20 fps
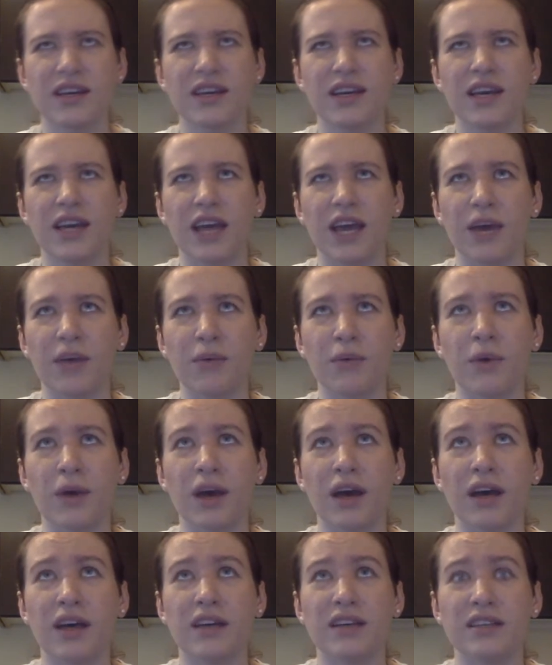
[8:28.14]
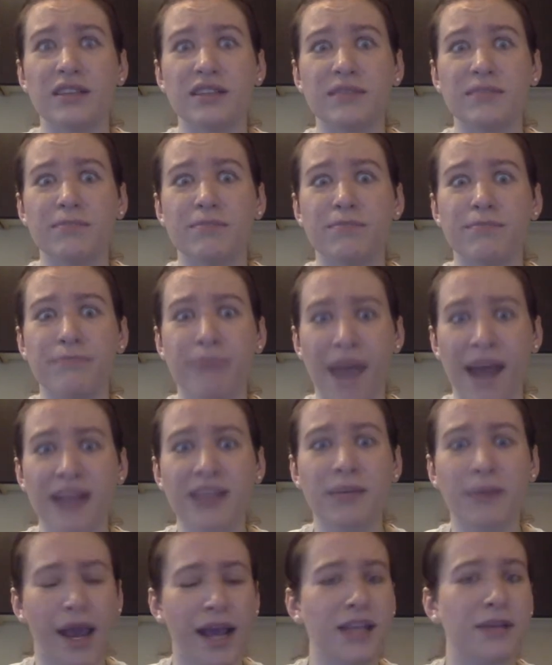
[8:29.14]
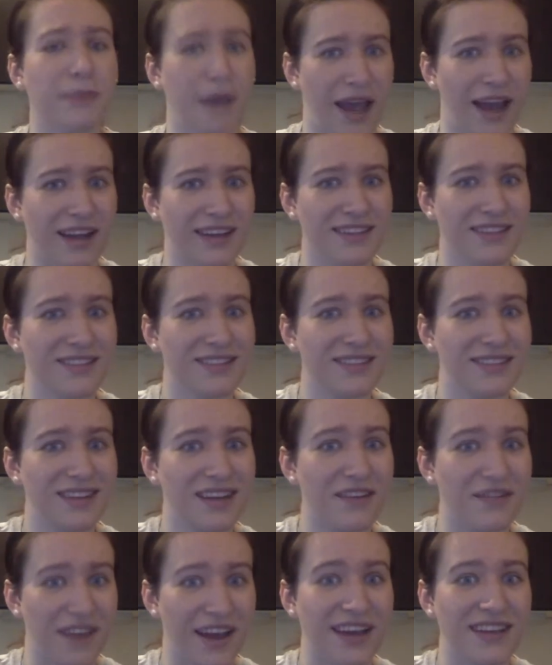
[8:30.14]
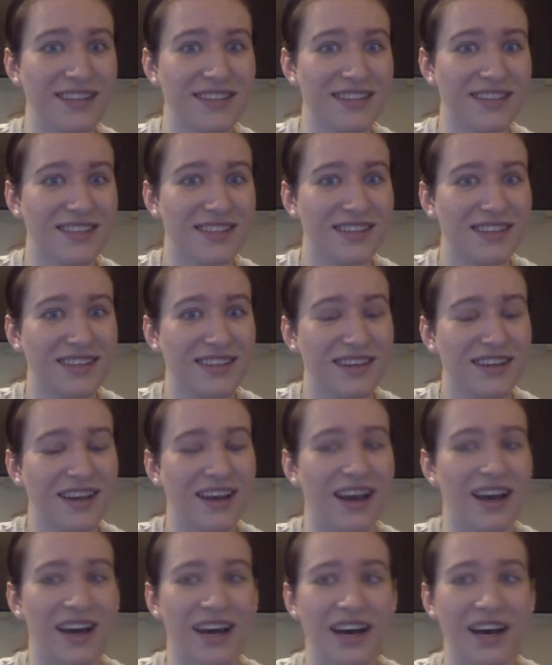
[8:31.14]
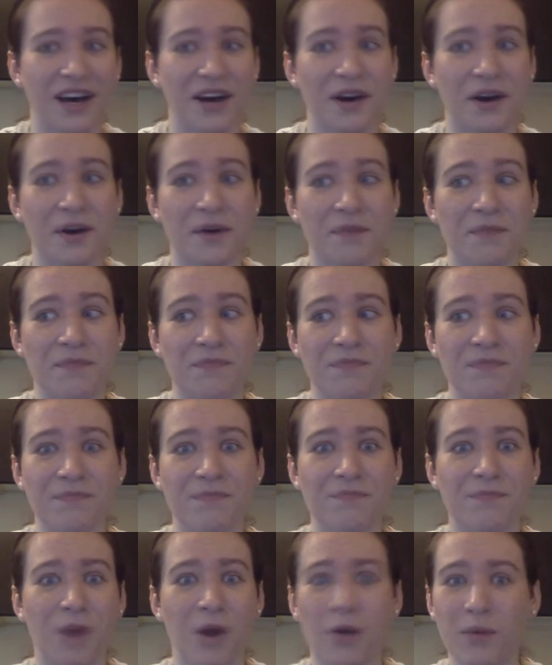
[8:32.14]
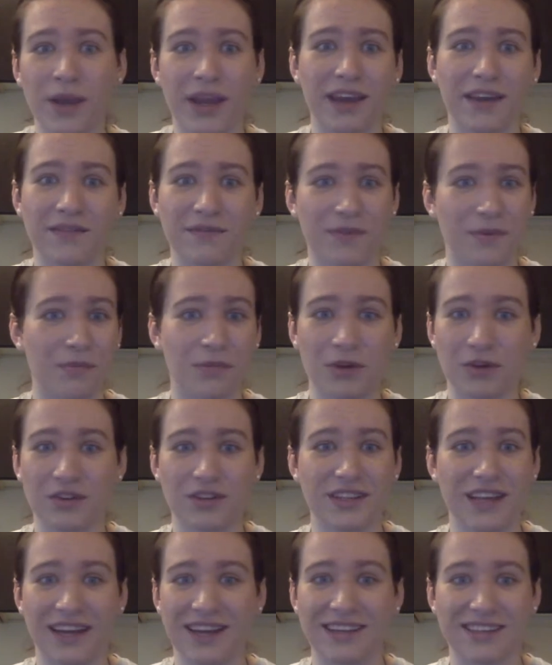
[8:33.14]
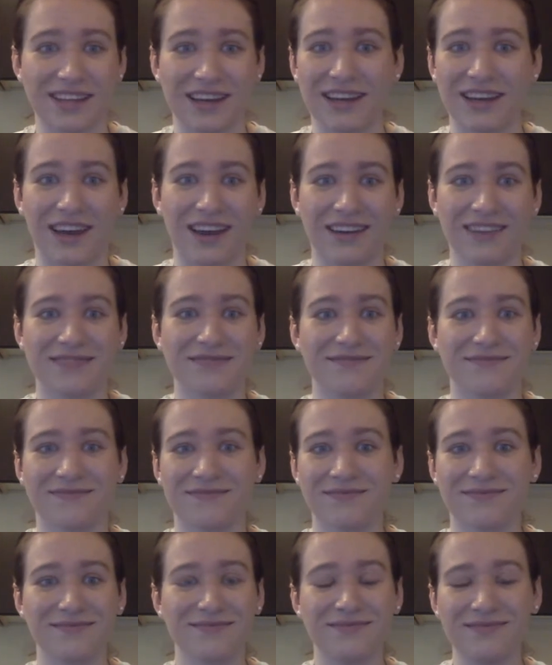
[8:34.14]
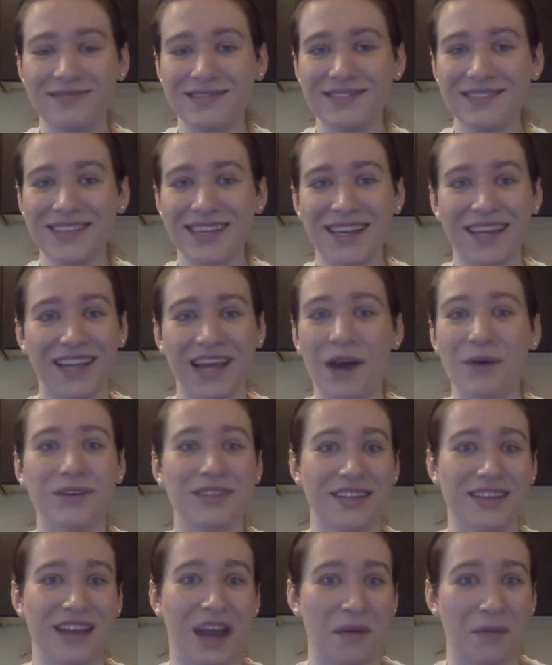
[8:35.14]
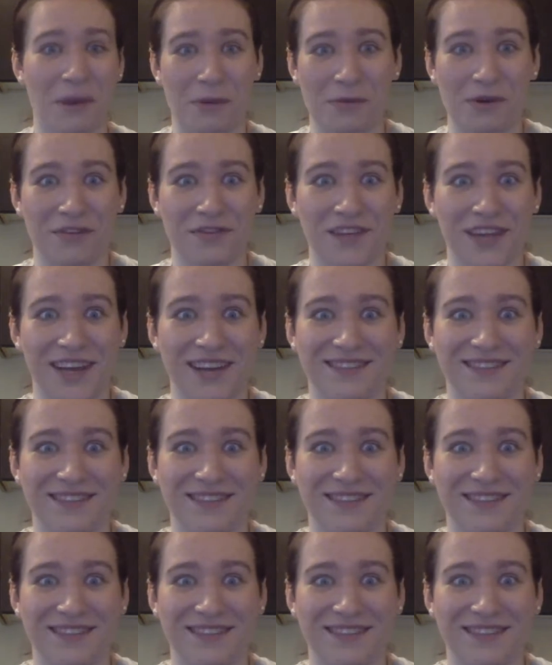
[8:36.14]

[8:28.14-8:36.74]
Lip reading: it was back-to-back events all weekend from Thursday to Sunday. And that was the time I moved in.